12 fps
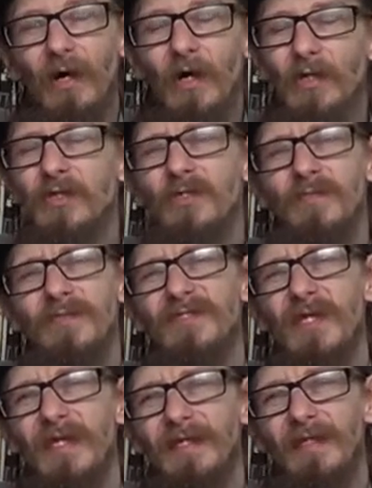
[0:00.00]

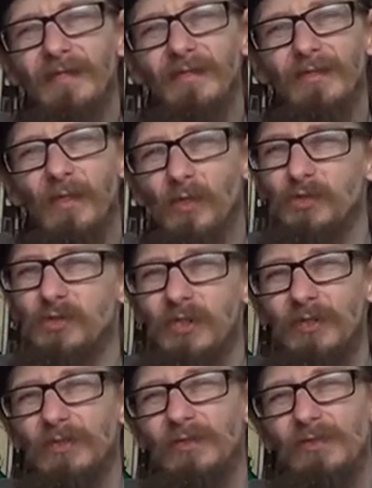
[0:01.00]
100%
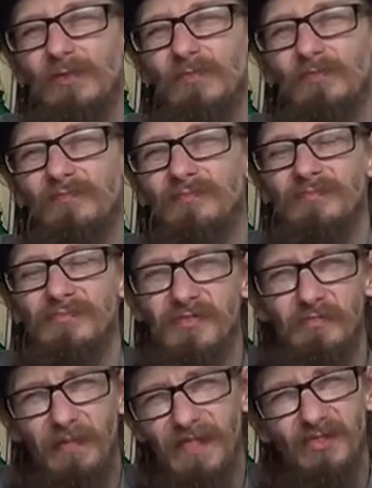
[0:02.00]
logical
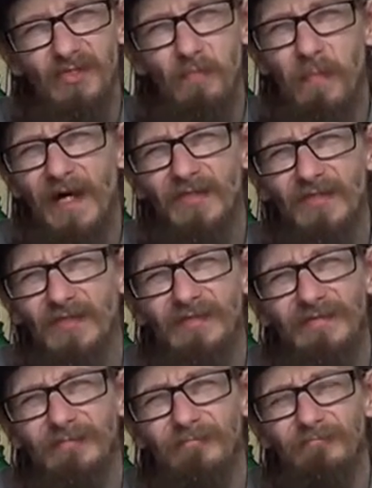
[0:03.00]
speech
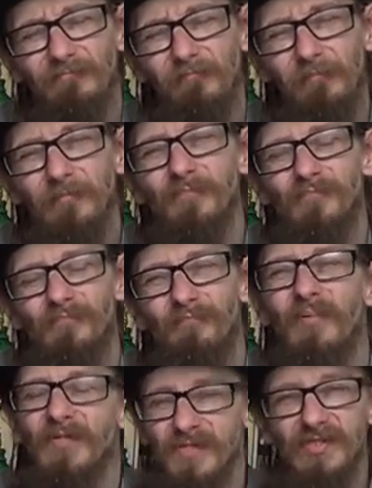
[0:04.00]
pattern,
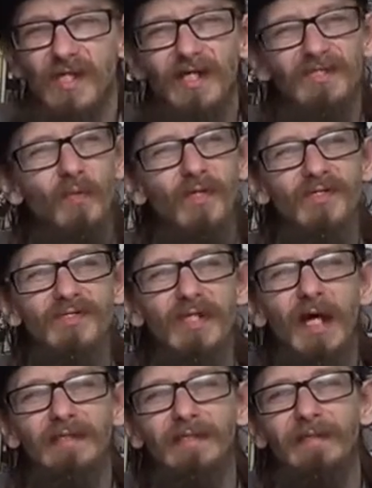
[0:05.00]
but you start to
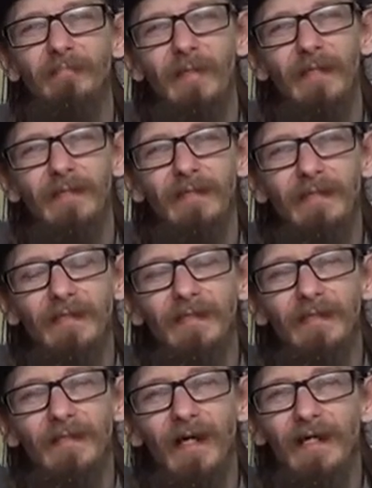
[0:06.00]
understand him
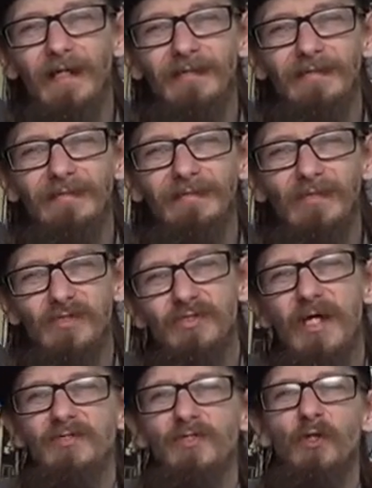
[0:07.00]
and you
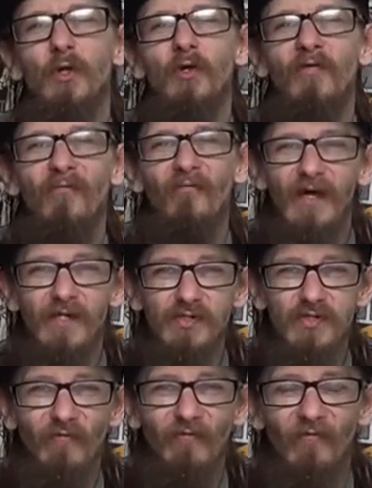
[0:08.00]
start to grow an
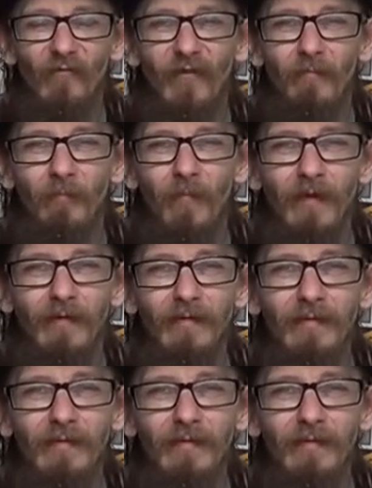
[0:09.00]
affection for him.